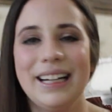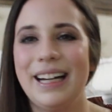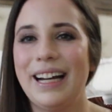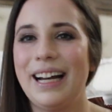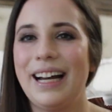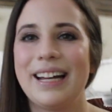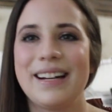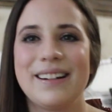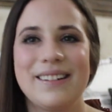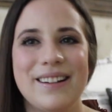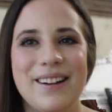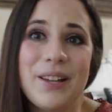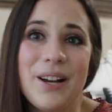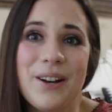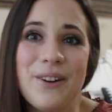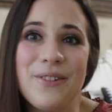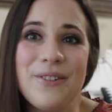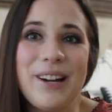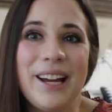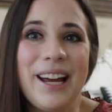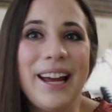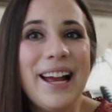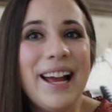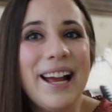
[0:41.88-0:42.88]
I don't know.
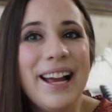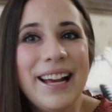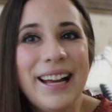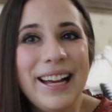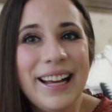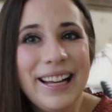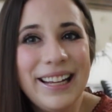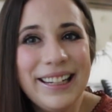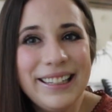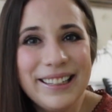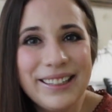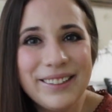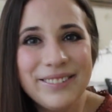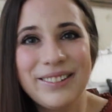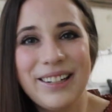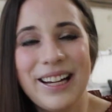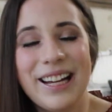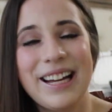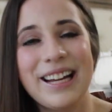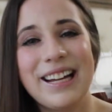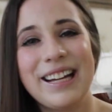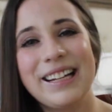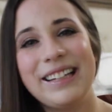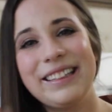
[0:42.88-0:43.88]
So
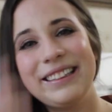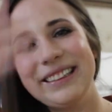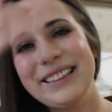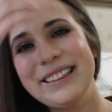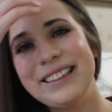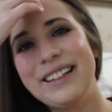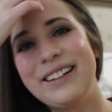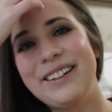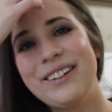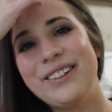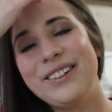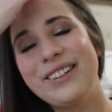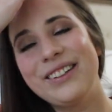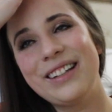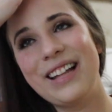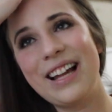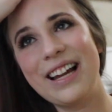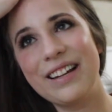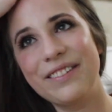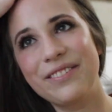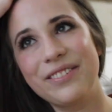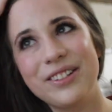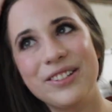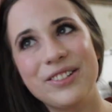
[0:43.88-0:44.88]
anyway, you know,
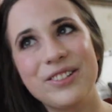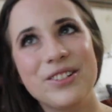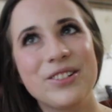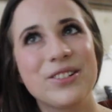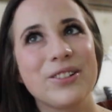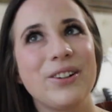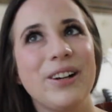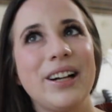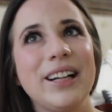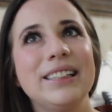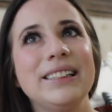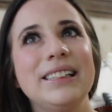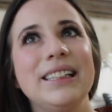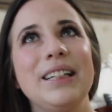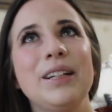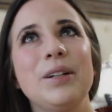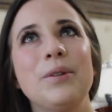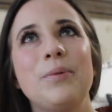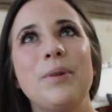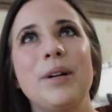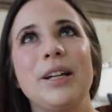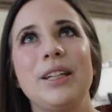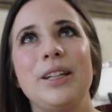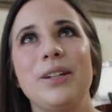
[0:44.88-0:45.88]
life is just crazy
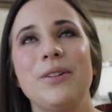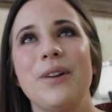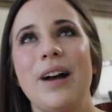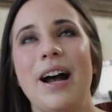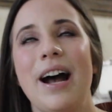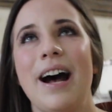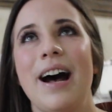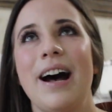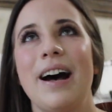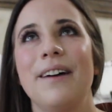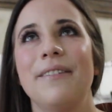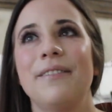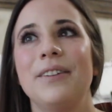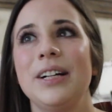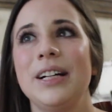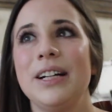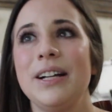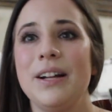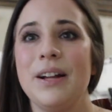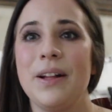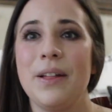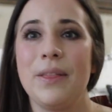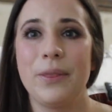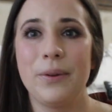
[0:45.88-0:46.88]
when you have
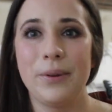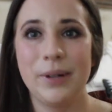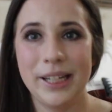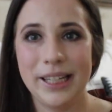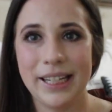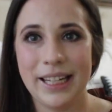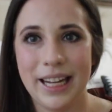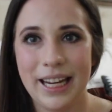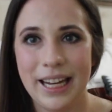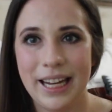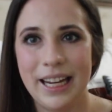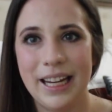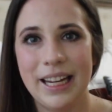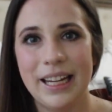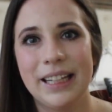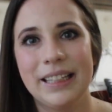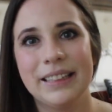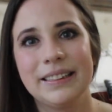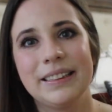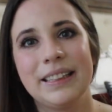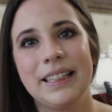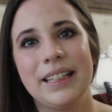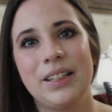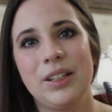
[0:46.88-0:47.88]
3
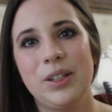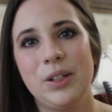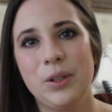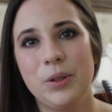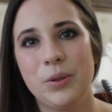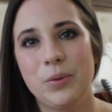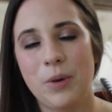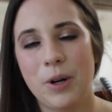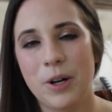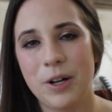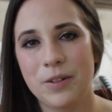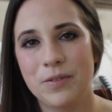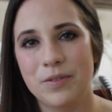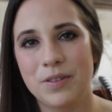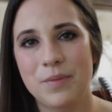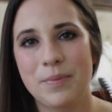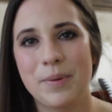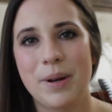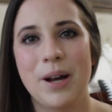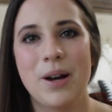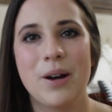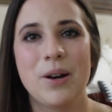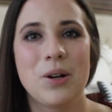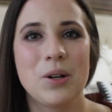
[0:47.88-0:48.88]
kids and you work
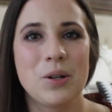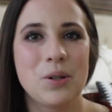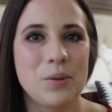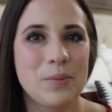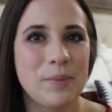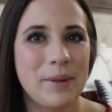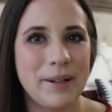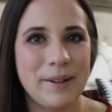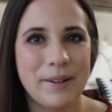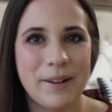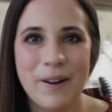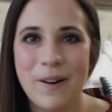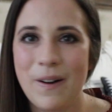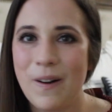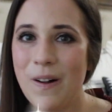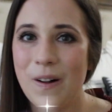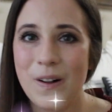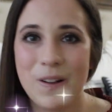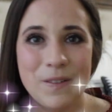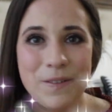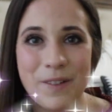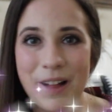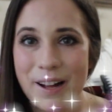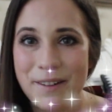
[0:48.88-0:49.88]
from home and
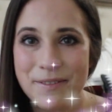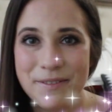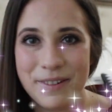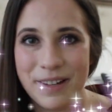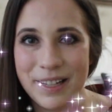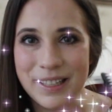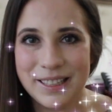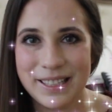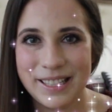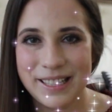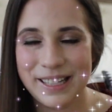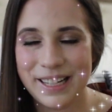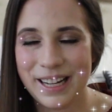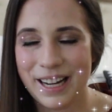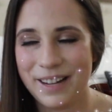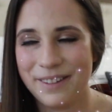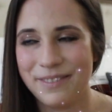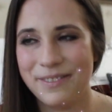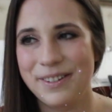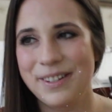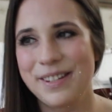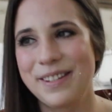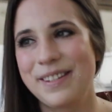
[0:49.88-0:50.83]
all that fun stuff.